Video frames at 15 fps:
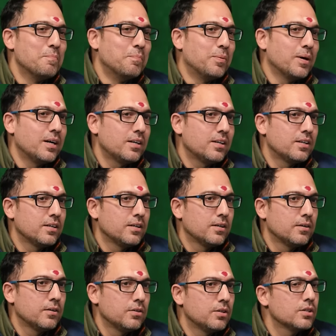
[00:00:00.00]
But
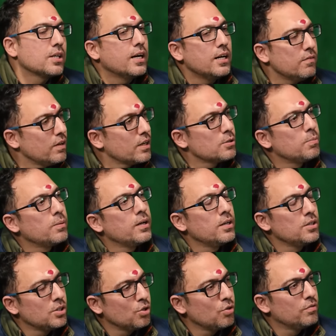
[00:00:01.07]
the scientific
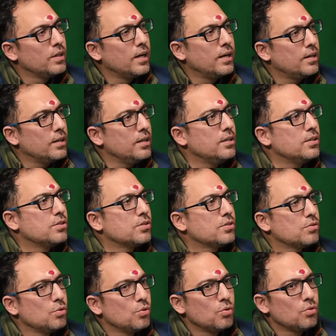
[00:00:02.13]
explanation of that is,
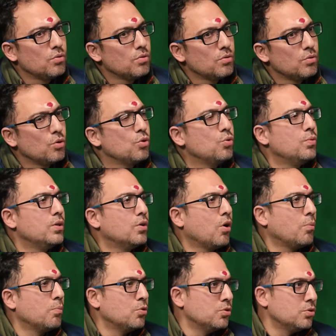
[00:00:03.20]
you know, to do with
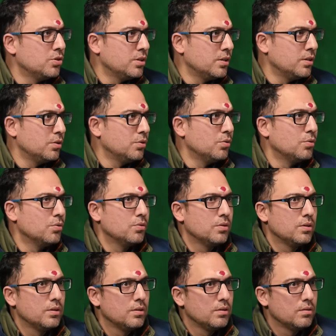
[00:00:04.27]
hormones and, you
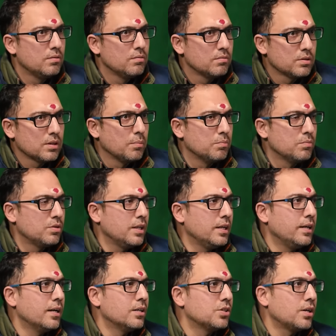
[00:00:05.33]
know, something
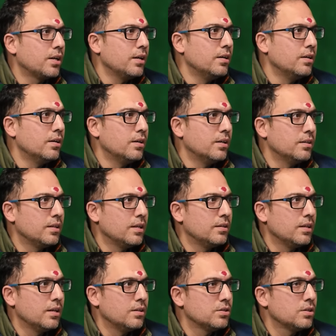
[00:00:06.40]
gets triggered and then
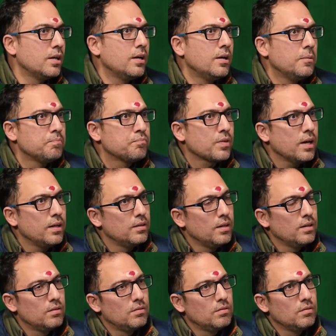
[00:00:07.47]
there is. And
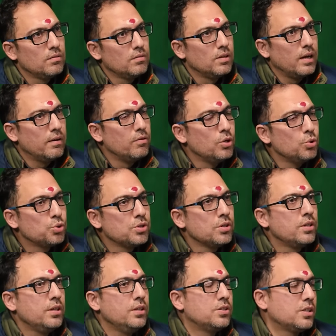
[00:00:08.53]
the
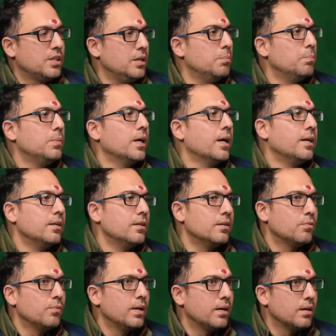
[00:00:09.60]
evolutionary scheme behind
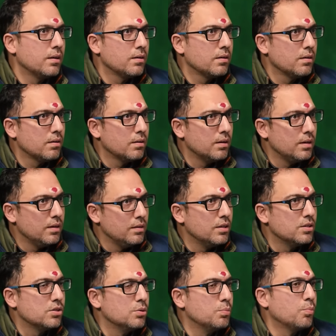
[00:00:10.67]
it, where
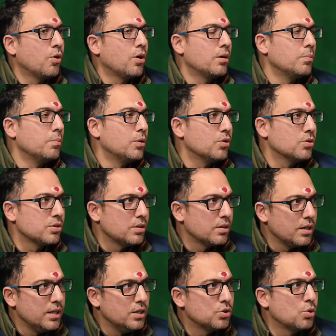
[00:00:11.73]
this is important because it
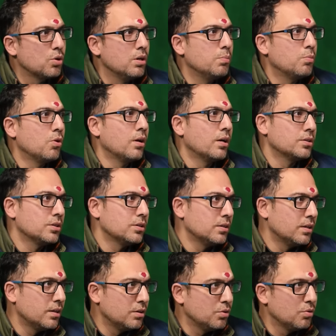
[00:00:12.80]
leads to
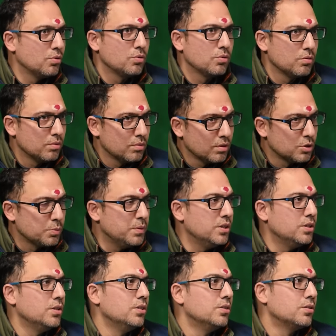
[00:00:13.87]
reproduction and, you know, the
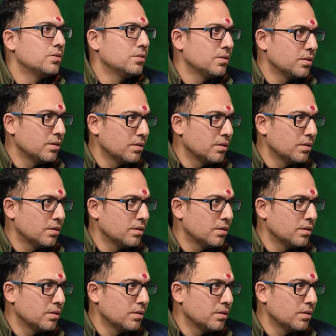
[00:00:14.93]
species